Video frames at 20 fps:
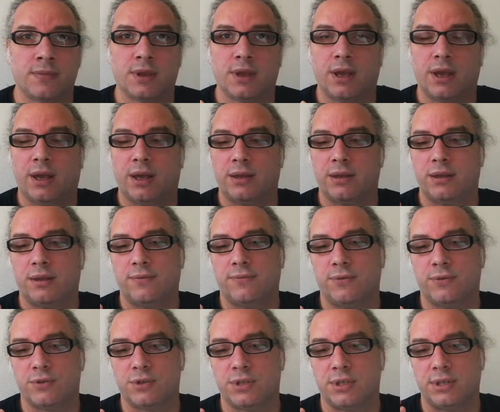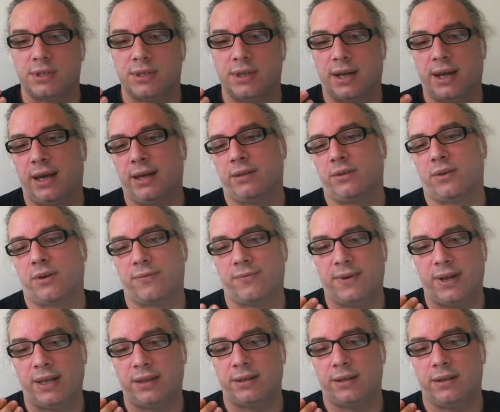and if you see the light
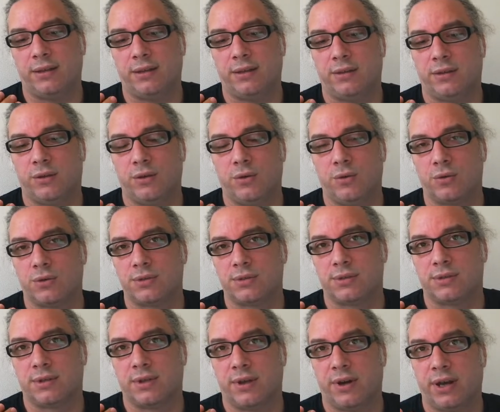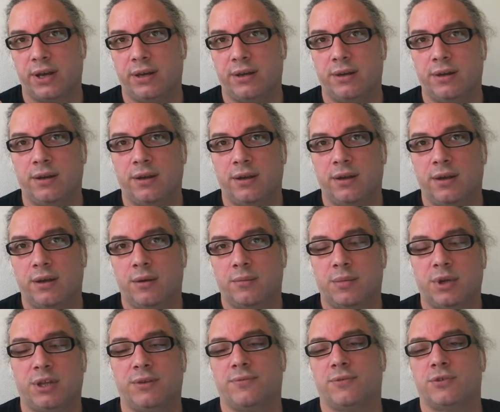reflected it looks green
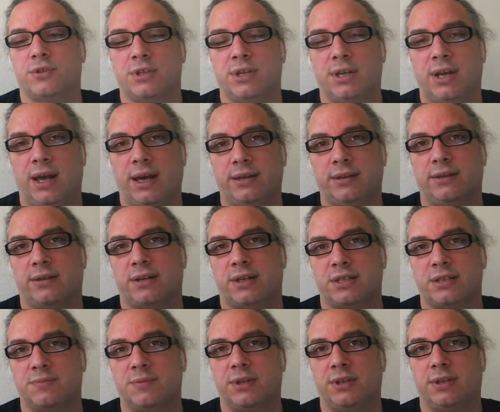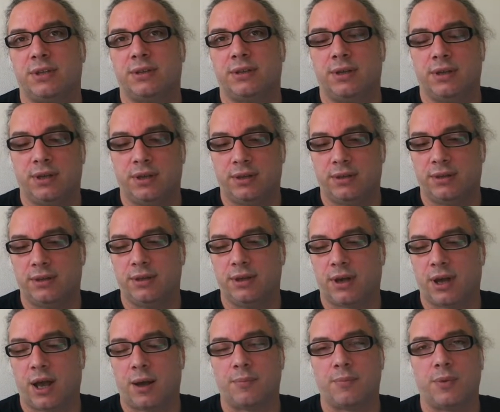but if you see light transmitted it, the
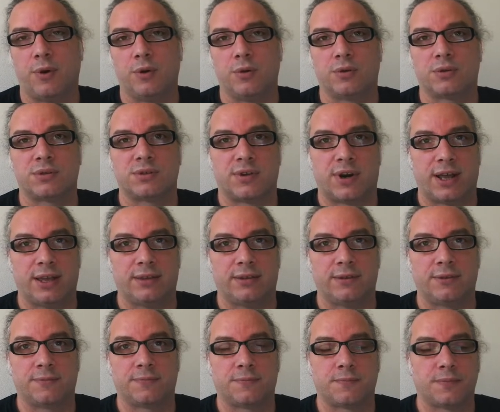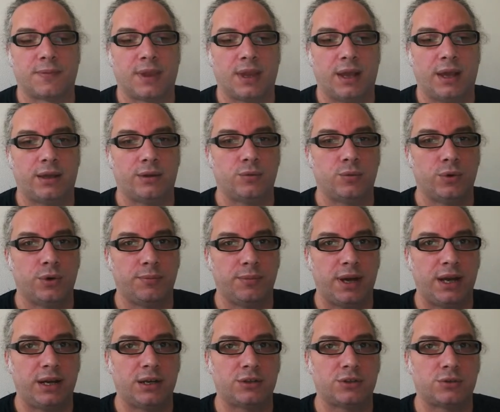cup looks red and we
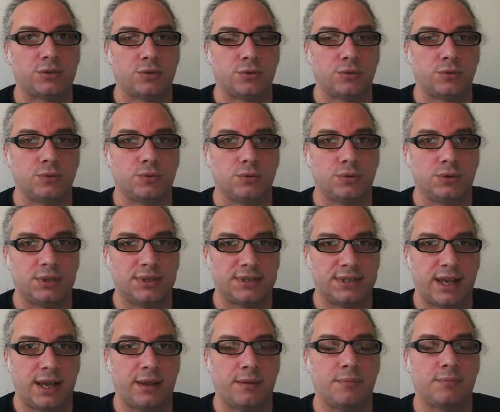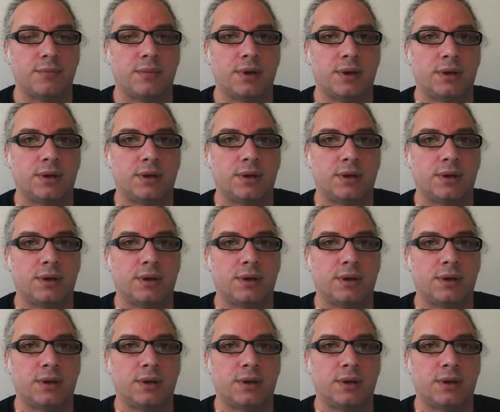managed to do the same